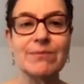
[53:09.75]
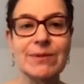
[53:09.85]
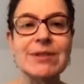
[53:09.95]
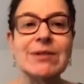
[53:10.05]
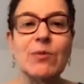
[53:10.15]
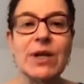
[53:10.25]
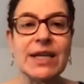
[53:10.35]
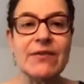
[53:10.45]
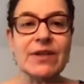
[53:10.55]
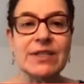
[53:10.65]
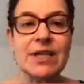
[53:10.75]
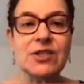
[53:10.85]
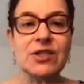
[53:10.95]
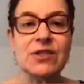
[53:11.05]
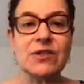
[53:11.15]
Would it give us
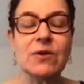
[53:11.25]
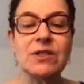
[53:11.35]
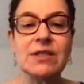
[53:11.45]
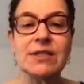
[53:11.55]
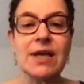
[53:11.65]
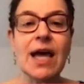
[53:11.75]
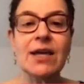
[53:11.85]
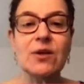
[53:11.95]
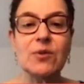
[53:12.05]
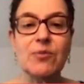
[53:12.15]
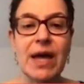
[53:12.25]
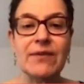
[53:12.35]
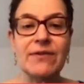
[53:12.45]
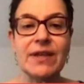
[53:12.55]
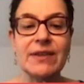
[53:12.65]
such a societal
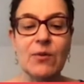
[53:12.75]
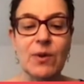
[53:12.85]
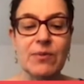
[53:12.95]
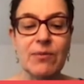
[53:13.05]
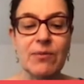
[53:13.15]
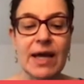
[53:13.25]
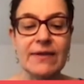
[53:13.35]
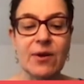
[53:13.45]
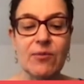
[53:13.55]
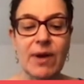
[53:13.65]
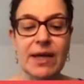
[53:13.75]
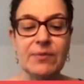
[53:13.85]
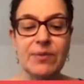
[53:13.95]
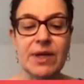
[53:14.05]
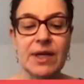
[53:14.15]
benefit that there
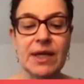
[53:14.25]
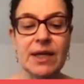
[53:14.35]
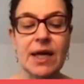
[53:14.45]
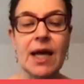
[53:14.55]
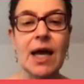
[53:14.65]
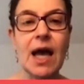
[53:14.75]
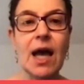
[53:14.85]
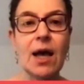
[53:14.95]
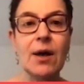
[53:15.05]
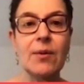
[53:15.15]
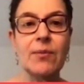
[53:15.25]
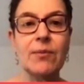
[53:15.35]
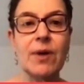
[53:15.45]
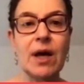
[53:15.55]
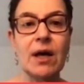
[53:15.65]
might be
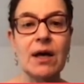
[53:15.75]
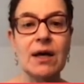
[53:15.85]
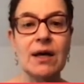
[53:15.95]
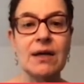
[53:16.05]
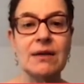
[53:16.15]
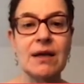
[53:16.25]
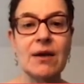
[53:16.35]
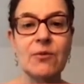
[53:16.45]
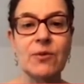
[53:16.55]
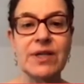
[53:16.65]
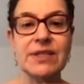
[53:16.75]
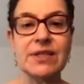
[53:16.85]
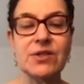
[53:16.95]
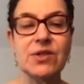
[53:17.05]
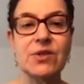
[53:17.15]
a
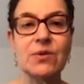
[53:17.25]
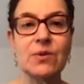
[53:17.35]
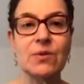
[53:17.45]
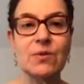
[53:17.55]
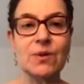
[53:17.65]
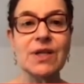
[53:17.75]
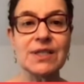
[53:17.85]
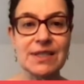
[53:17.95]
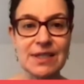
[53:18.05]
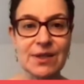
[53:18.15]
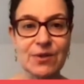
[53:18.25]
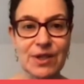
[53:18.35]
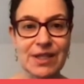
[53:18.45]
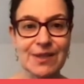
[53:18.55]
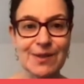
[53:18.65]
reason to consider
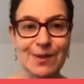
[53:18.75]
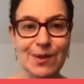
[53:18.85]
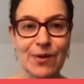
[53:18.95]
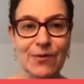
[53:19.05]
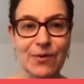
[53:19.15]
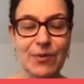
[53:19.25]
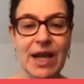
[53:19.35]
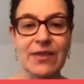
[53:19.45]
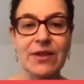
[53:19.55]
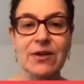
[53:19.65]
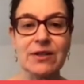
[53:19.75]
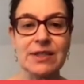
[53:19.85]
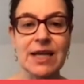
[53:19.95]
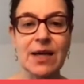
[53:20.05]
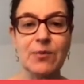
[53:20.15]
this, from an ethical
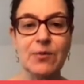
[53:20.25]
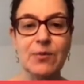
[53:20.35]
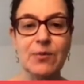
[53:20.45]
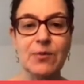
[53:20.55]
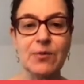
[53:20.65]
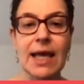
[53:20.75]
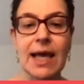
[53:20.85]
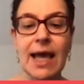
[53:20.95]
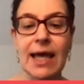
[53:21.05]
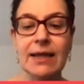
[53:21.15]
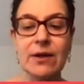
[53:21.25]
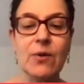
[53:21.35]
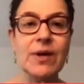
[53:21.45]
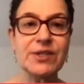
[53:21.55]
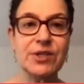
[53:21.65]
standpoint? And the
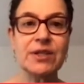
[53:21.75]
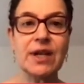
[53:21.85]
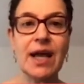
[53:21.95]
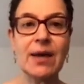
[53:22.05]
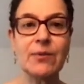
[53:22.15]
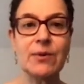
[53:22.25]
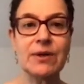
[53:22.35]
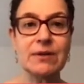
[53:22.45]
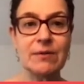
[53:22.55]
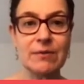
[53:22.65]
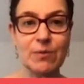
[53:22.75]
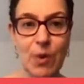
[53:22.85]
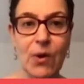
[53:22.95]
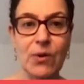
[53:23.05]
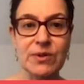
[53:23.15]
question that I would
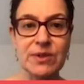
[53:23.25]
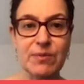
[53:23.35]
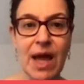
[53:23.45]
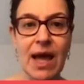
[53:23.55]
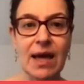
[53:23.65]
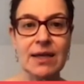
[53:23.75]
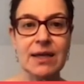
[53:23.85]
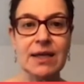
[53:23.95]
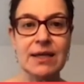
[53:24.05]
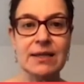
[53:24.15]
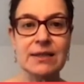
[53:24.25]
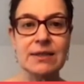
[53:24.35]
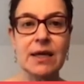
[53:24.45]
pose back is,